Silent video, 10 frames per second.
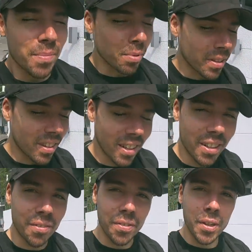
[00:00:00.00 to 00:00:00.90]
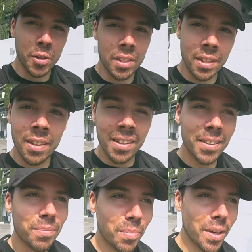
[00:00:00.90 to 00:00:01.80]
Breathe it in, folks.
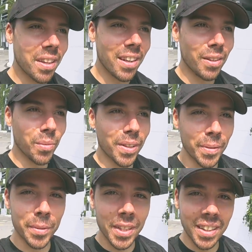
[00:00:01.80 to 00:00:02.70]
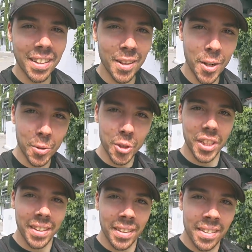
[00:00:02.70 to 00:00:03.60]
Breathe it in. We're almost at the ocean.